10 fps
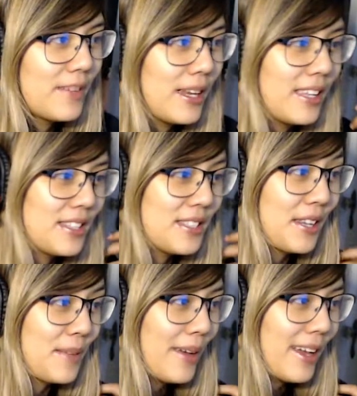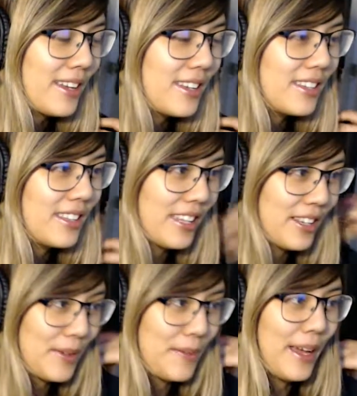my stick bag like
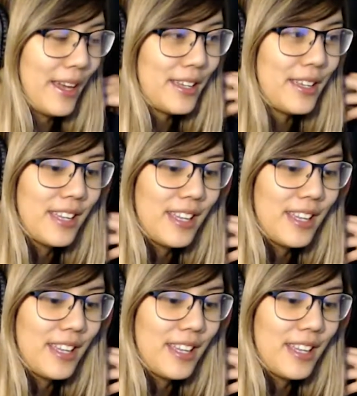on my back,